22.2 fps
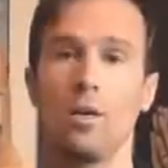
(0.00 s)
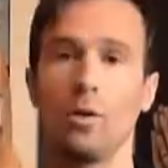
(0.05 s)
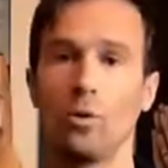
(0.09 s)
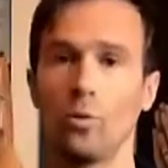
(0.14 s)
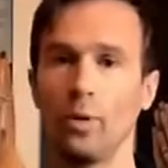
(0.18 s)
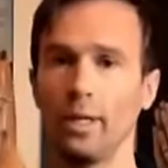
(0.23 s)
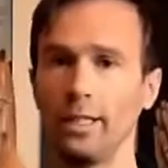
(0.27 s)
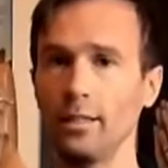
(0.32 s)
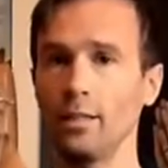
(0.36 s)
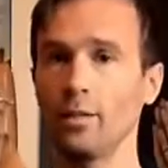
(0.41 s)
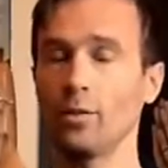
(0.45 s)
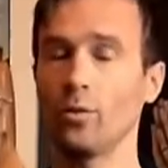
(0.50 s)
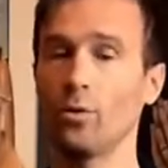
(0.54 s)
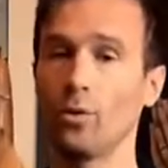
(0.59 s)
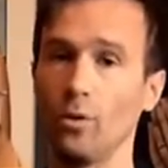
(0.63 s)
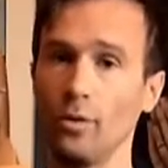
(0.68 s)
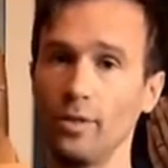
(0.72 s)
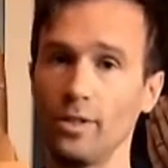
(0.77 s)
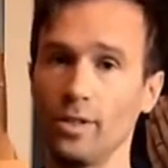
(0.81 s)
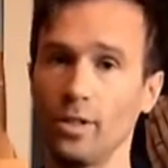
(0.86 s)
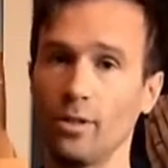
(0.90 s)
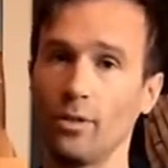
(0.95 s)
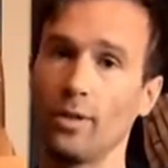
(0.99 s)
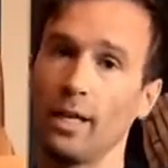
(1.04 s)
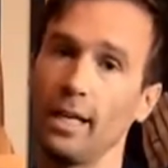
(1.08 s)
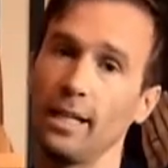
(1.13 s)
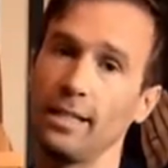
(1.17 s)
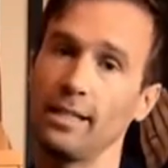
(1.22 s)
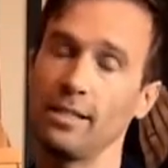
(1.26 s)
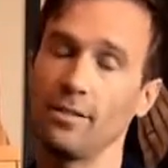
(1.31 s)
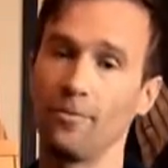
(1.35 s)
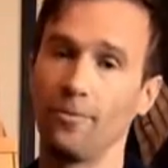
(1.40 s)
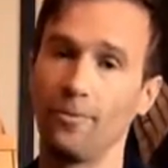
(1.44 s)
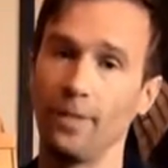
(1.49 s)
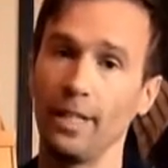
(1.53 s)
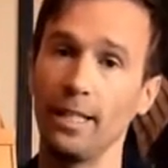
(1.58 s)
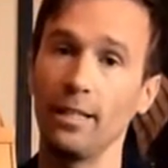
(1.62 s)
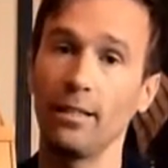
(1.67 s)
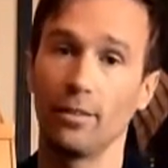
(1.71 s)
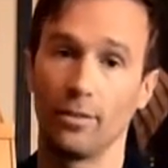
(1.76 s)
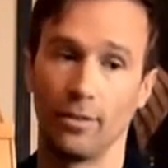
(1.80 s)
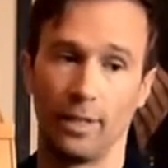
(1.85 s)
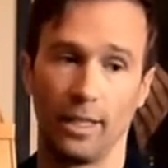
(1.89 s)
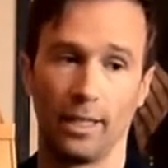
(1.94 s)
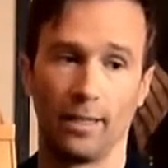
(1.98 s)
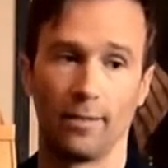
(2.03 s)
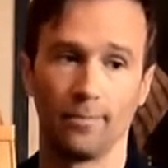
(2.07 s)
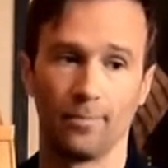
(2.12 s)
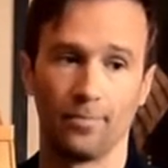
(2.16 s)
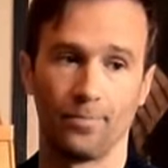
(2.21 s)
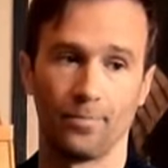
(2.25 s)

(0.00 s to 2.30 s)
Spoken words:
Goethe also writes fingering.